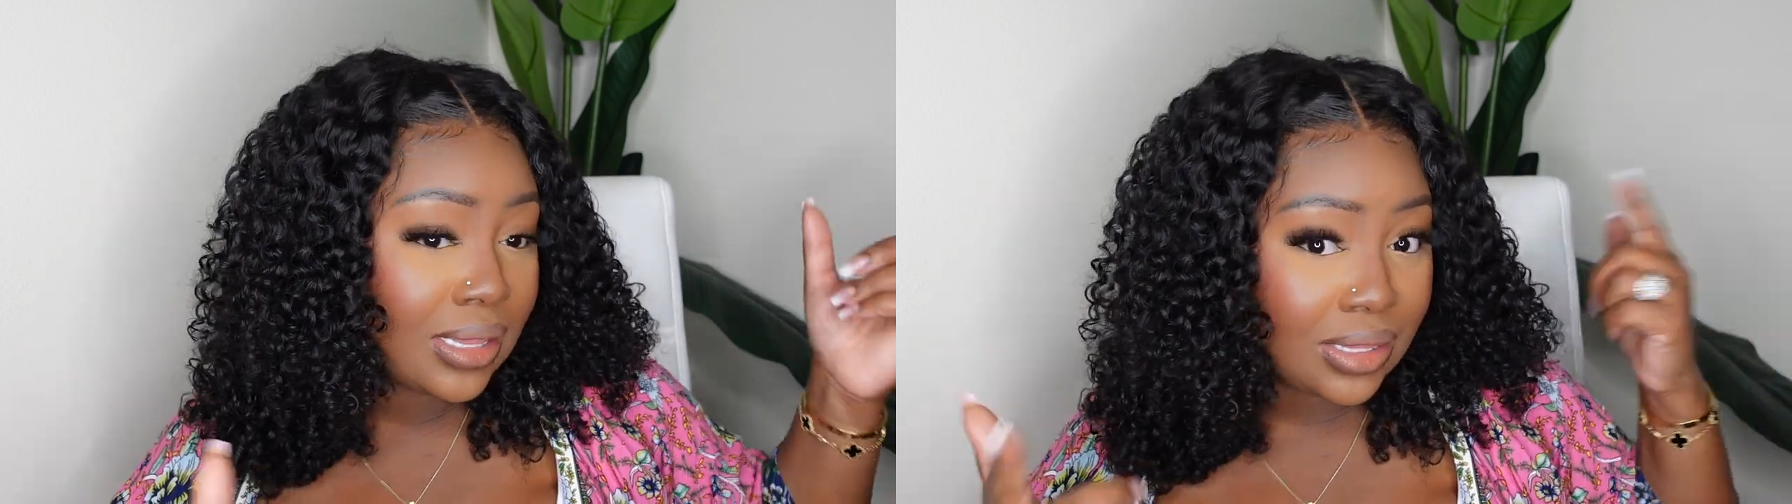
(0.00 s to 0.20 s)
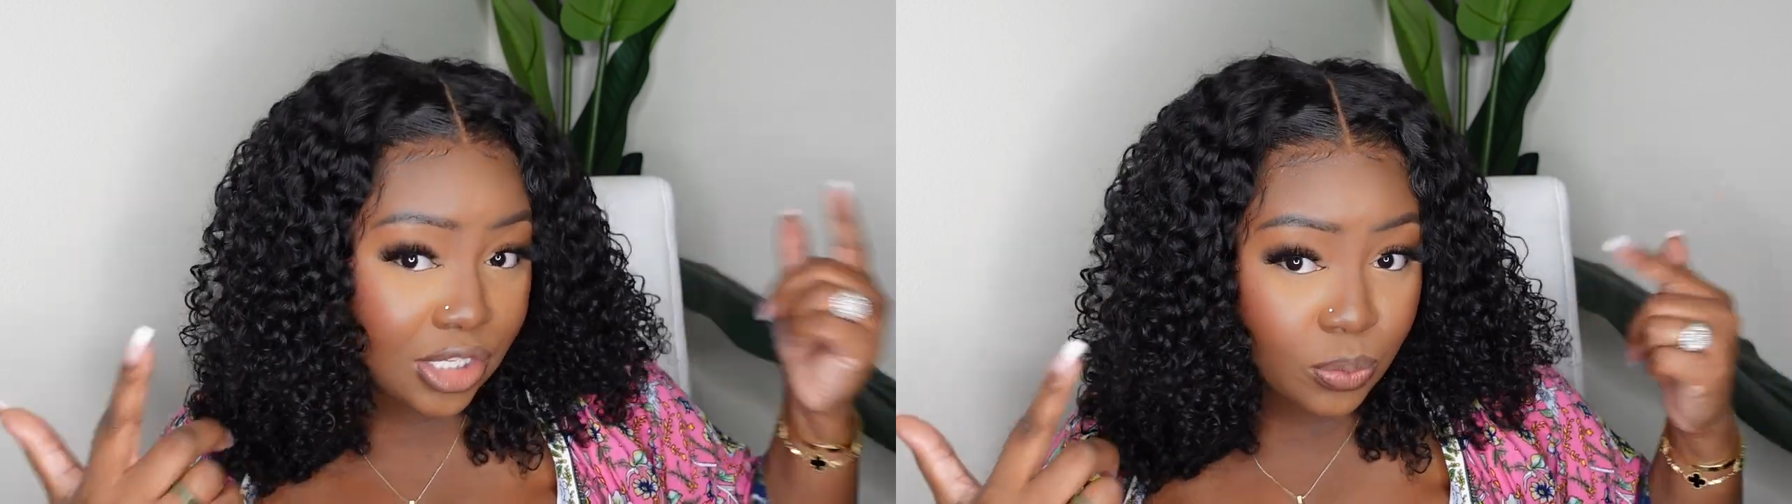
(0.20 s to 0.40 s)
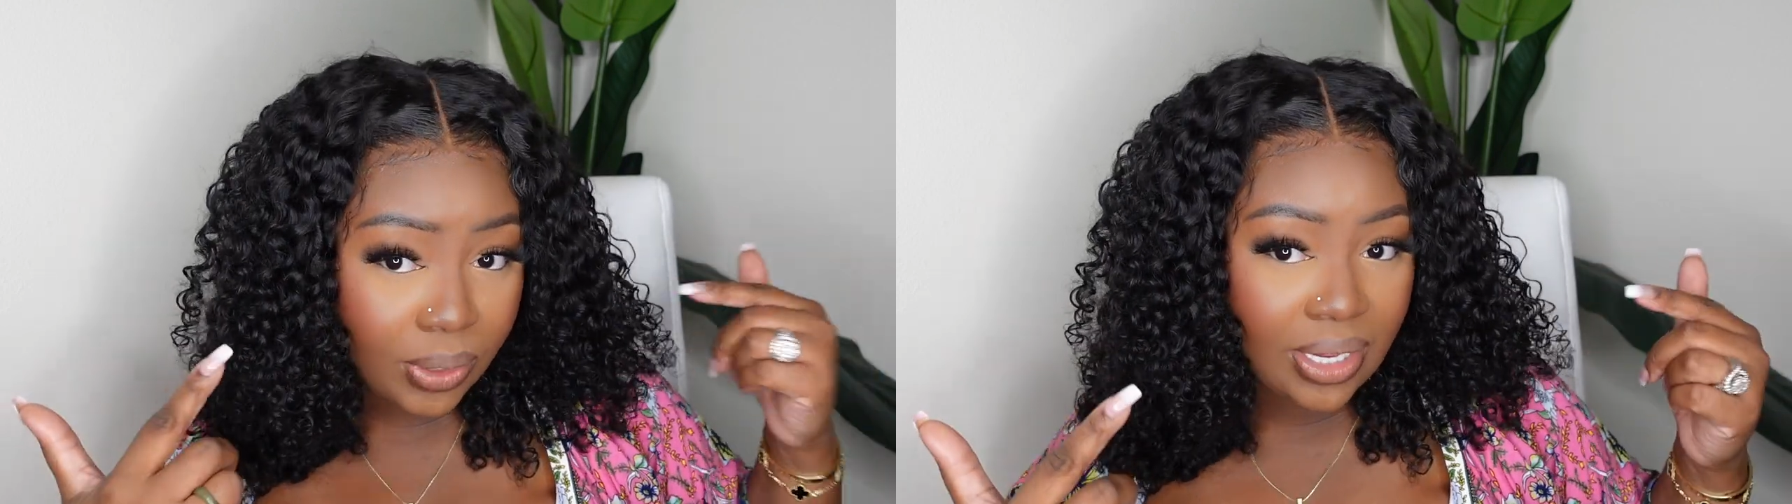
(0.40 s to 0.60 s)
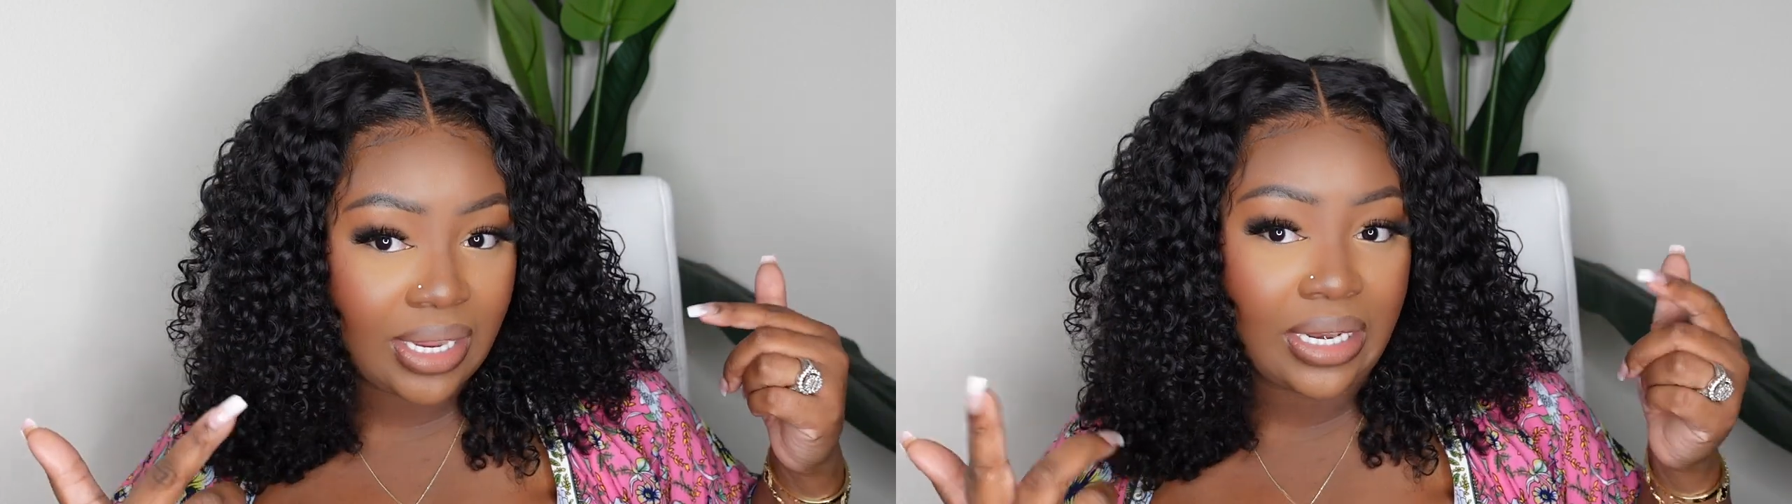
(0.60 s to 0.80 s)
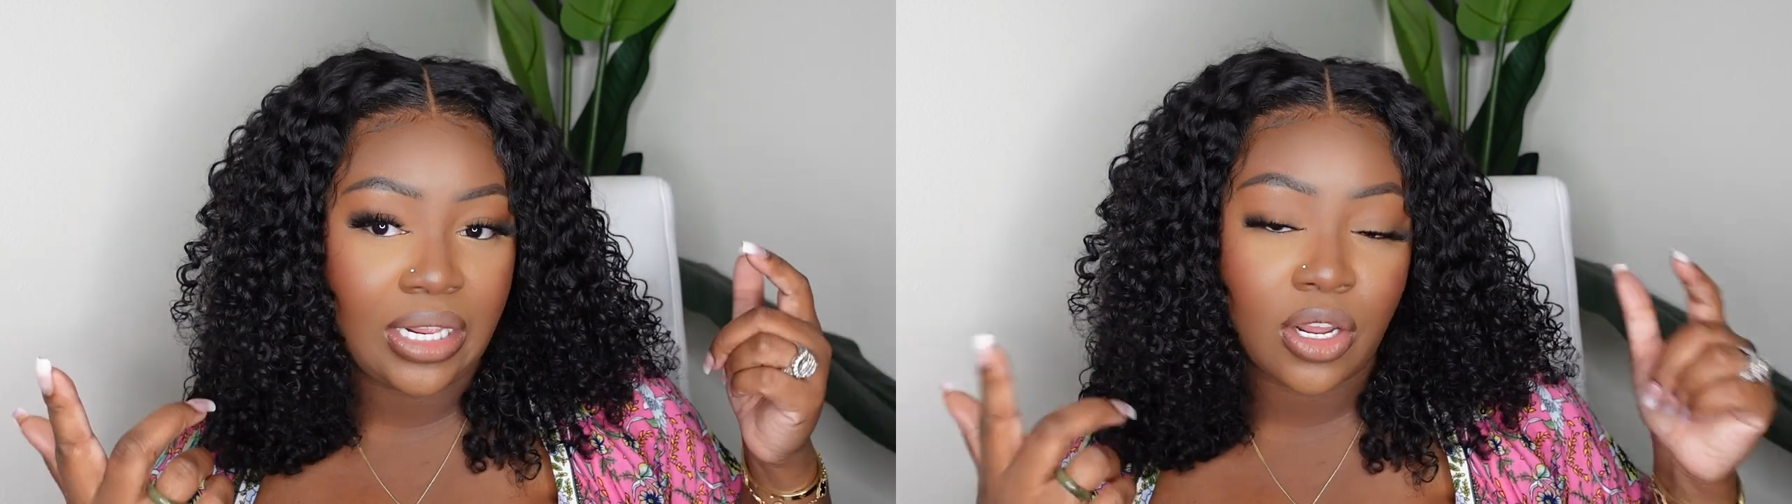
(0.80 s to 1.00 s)
this wig,
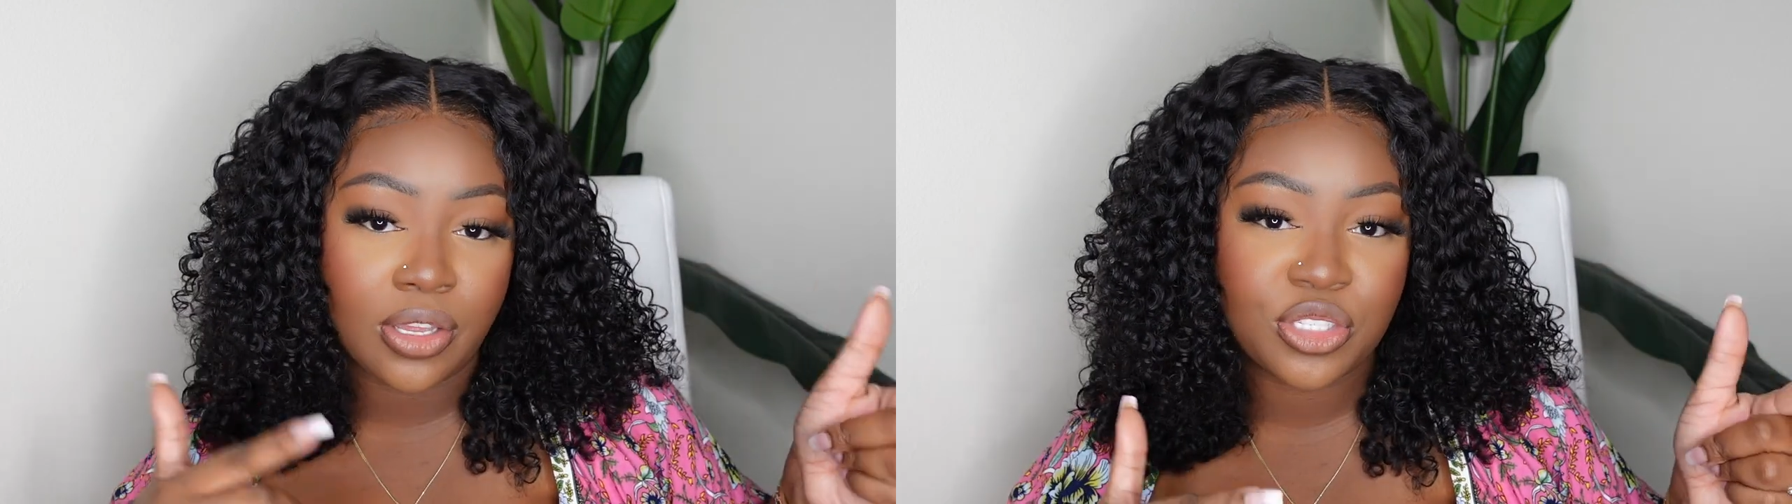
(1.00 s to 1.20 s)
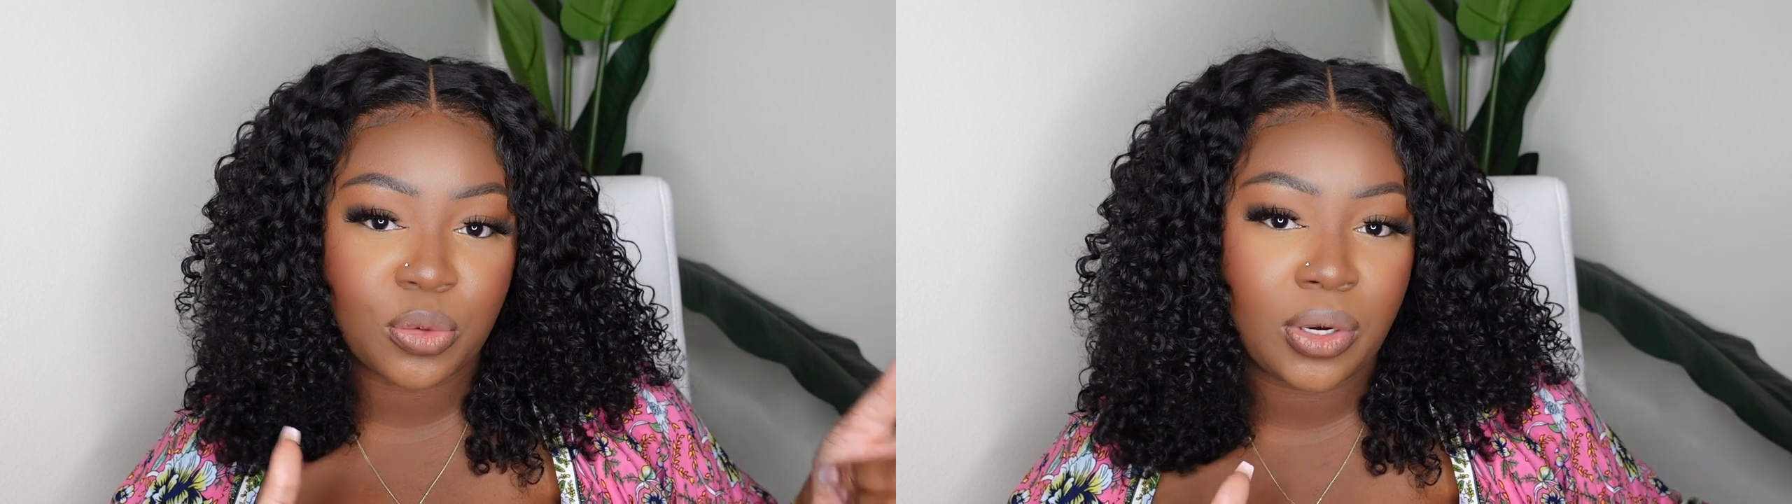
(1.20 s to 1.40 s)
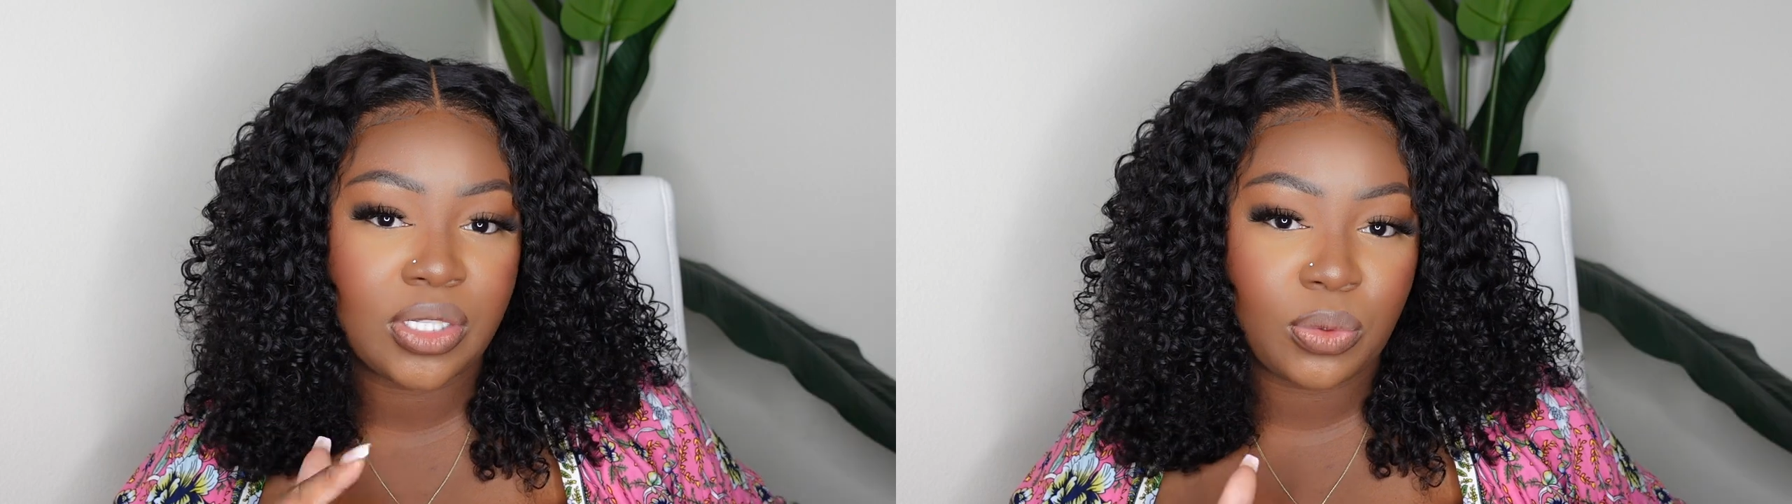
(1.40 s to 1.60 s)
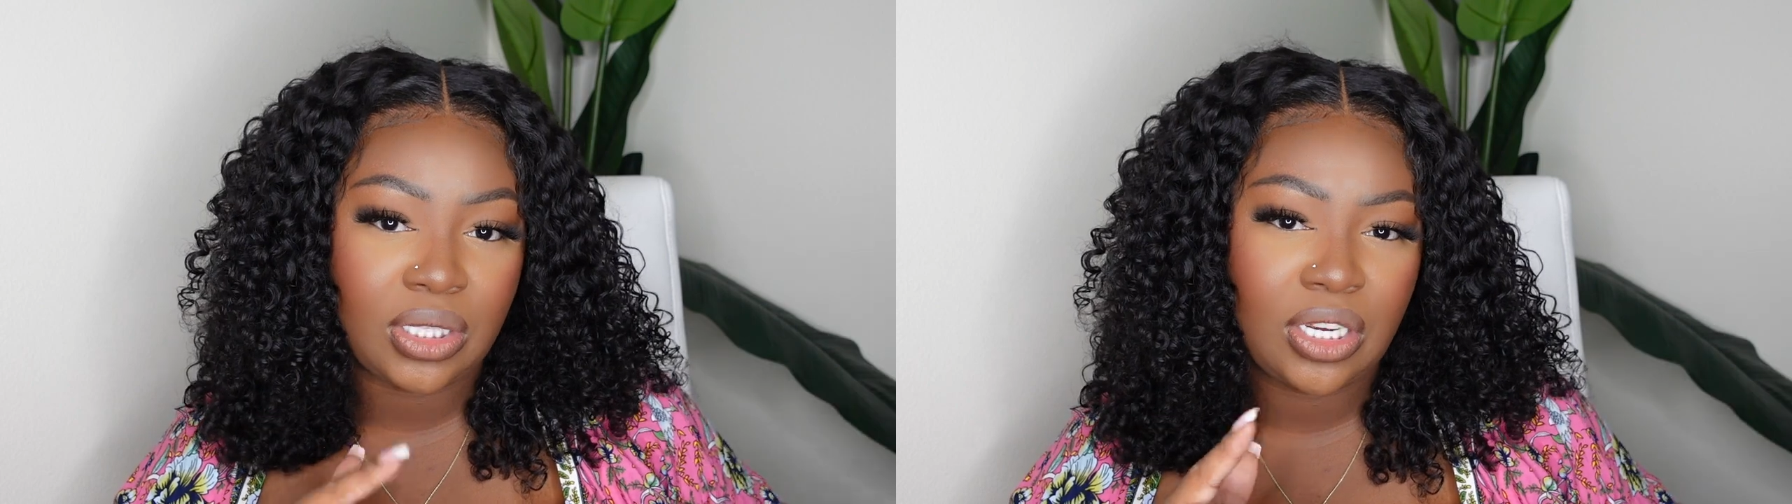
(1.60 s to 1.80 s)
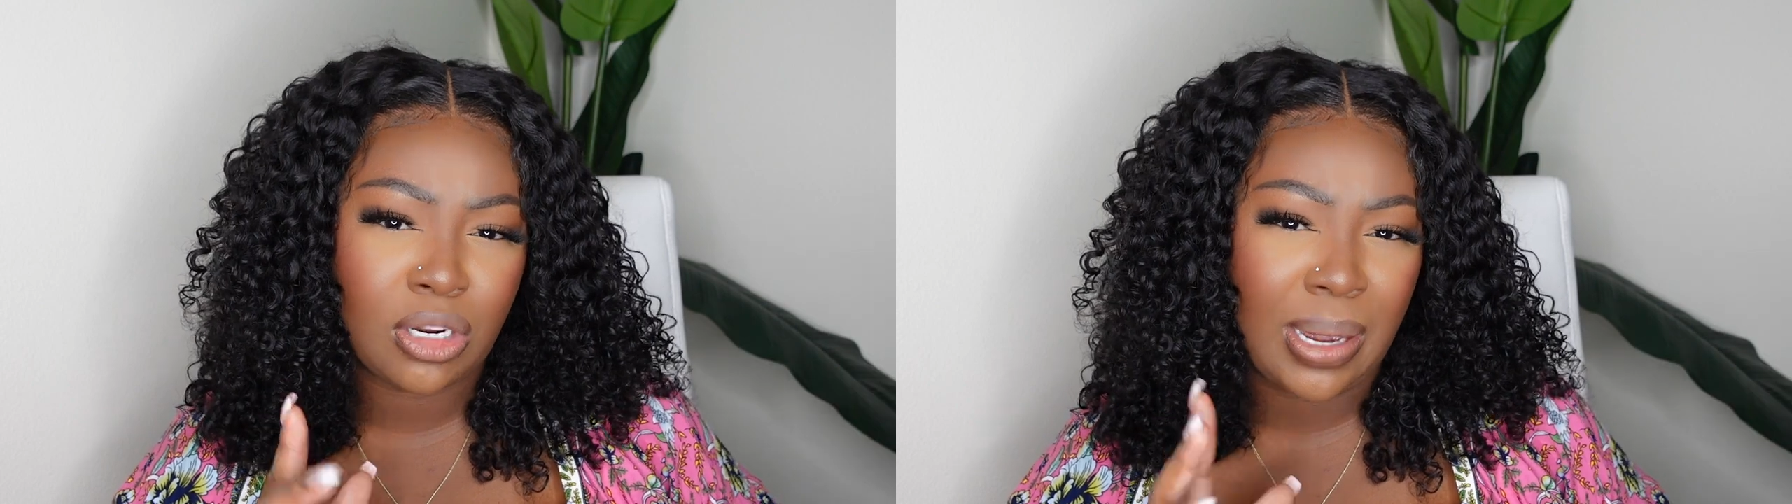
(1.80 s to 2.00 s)
and it also works
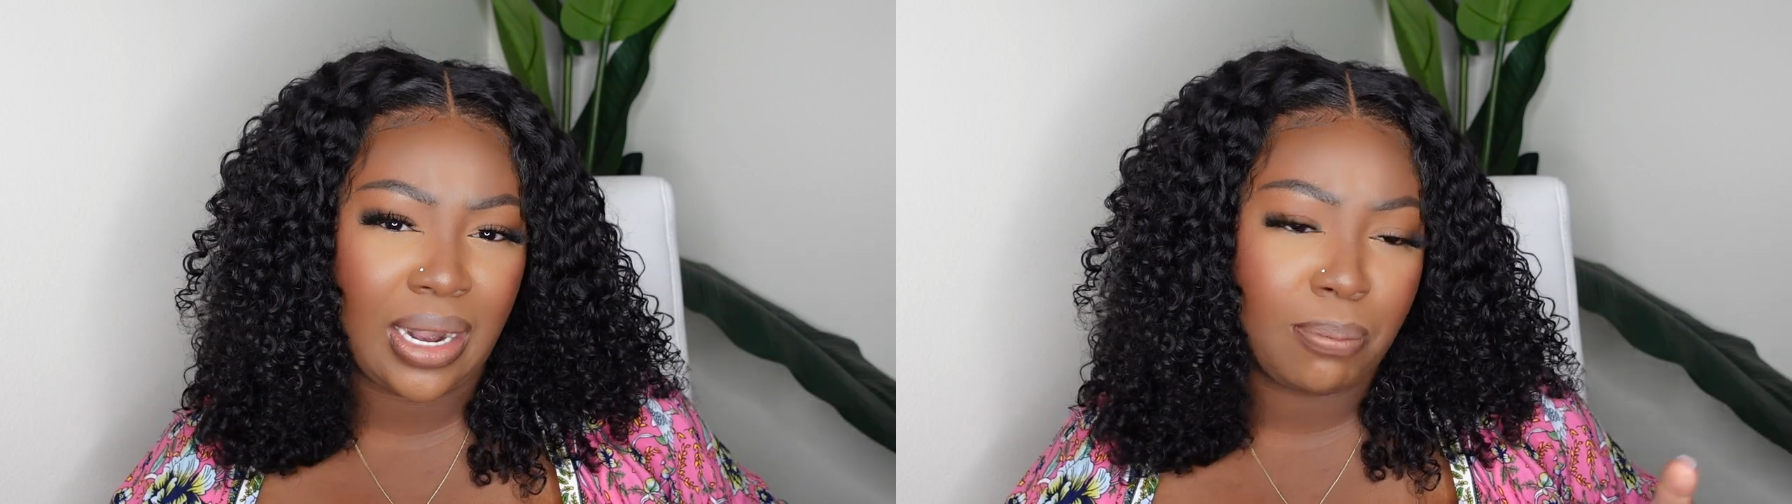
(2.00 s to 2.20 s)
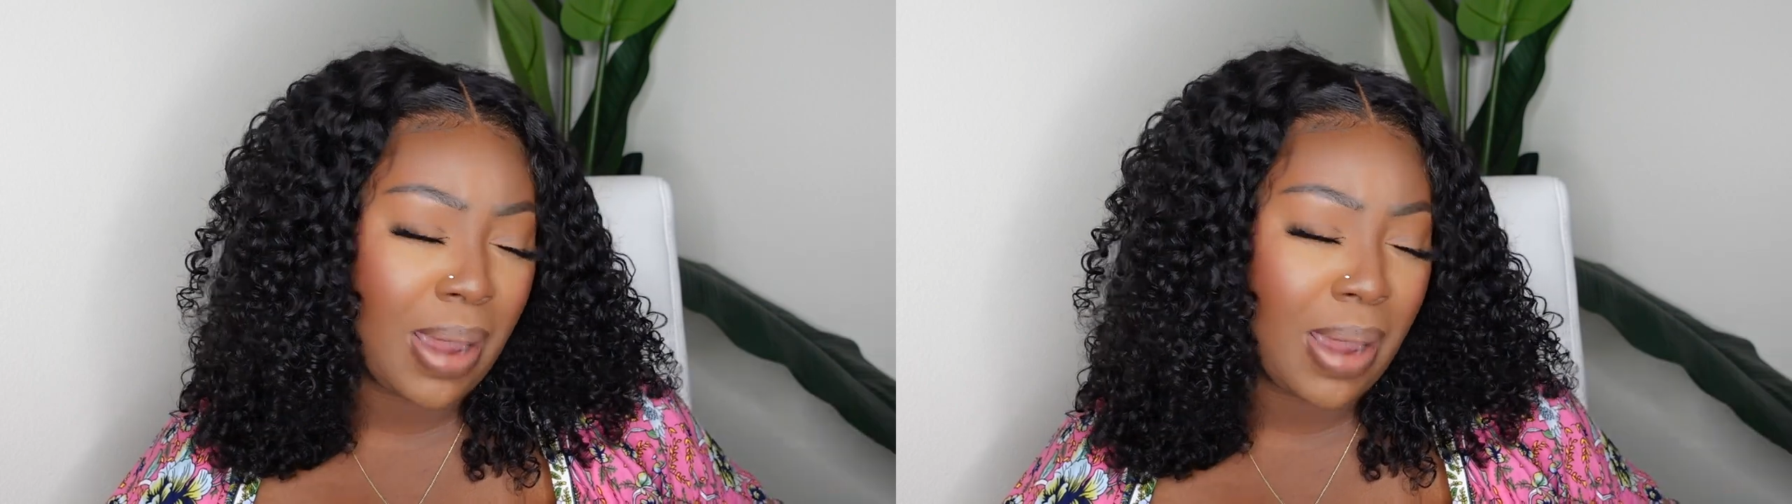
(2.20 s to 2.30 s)
really good on